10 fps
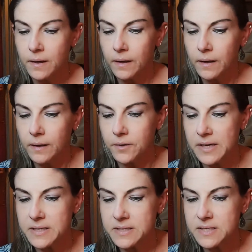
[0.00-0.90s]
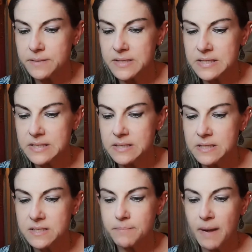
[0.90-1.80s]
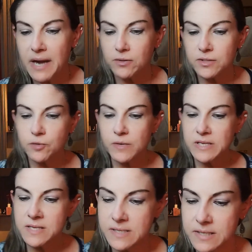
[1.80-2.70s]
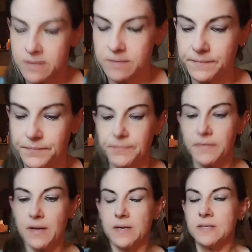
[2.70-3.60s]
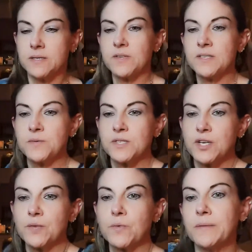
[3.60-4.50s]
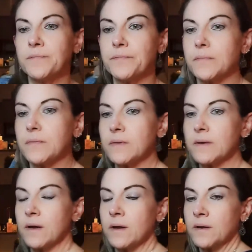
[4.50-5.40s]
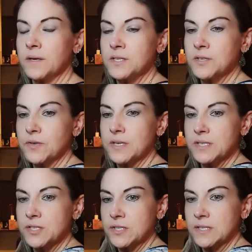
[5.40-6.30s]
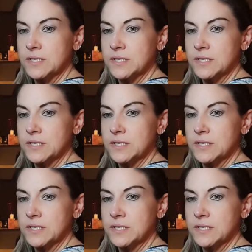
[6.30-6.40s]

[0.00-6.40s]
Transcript: Okay, seated spinal twist. So this one's a good one. All you do is just